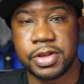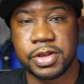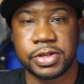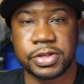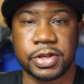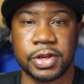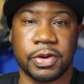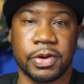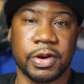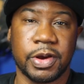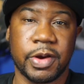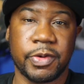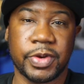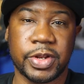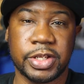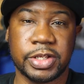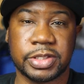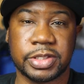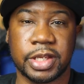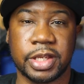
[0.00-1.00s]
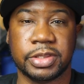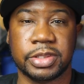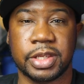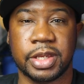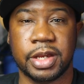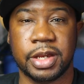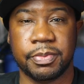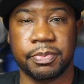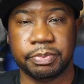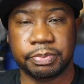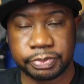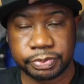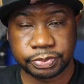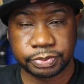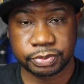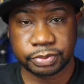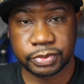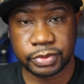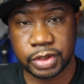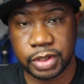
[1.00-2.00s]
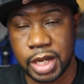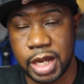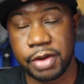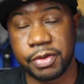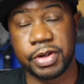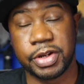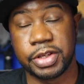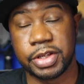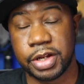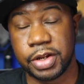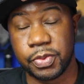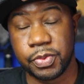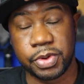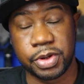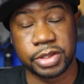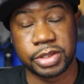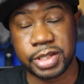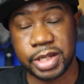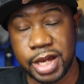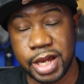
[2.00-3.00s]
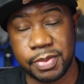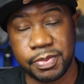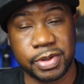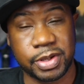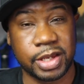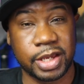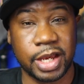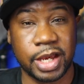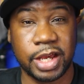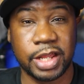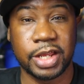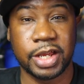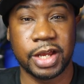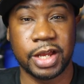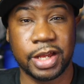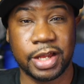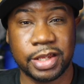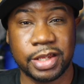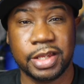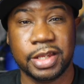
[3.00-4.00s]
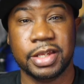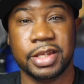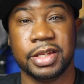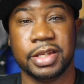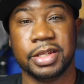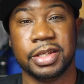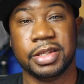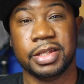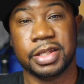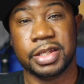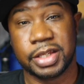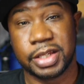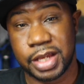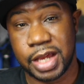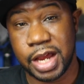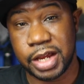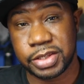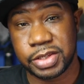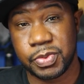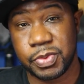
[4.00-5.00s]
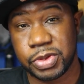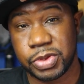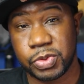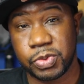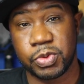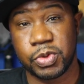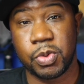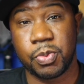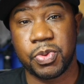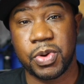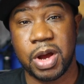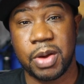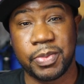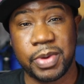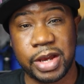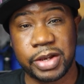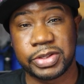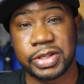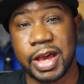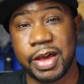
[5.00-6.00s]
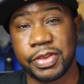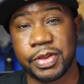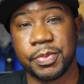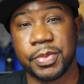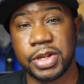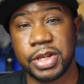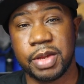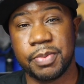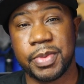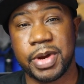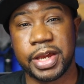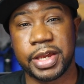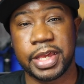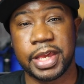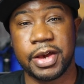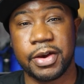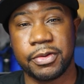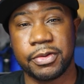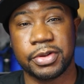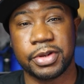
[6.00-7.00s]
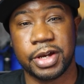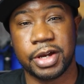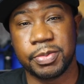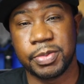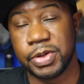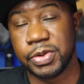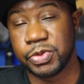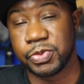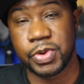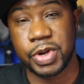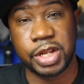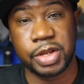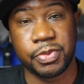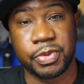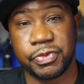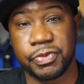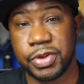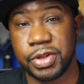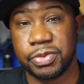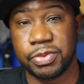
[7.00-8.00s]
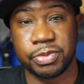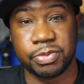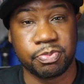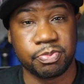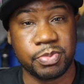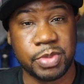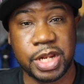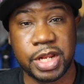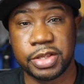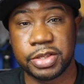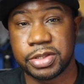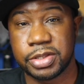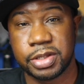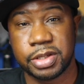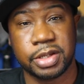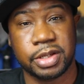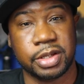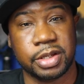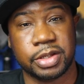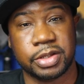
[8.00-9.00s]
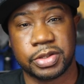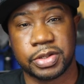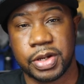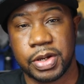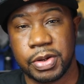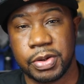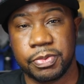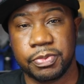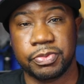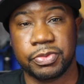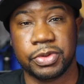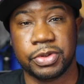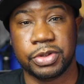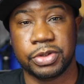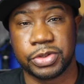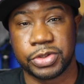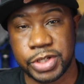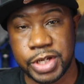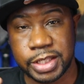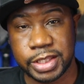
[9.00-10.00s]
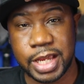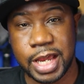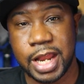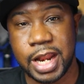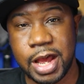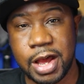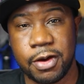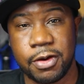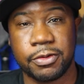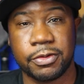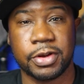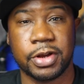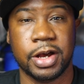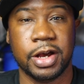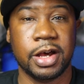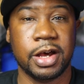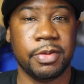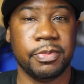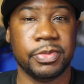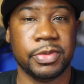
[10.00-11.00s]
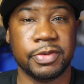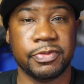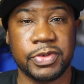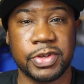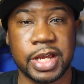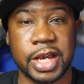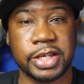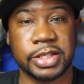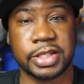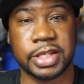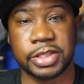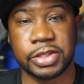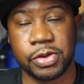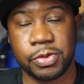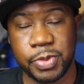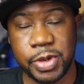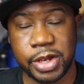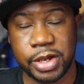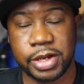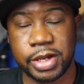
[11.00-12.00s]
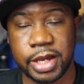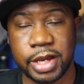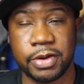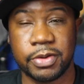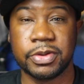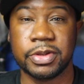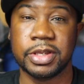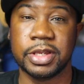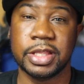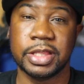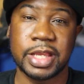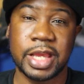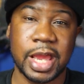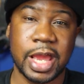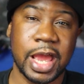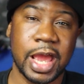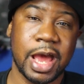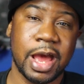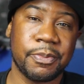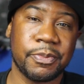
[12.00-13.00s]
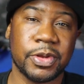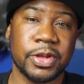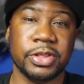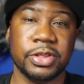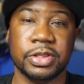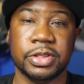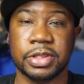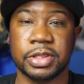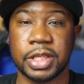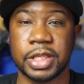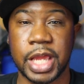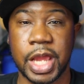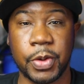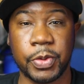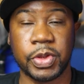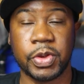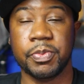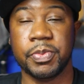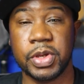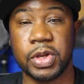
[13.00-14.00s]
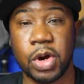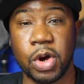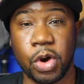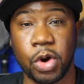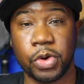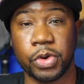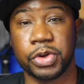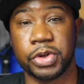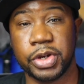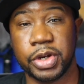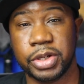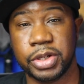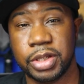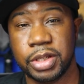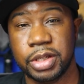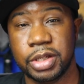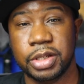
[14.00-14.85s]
So I already done it one time, and it actually went through, no problem. I actually had the money in my account. It was ready within minutes. So check that out. If you guys get your bank account, get that app, and everything will be all good.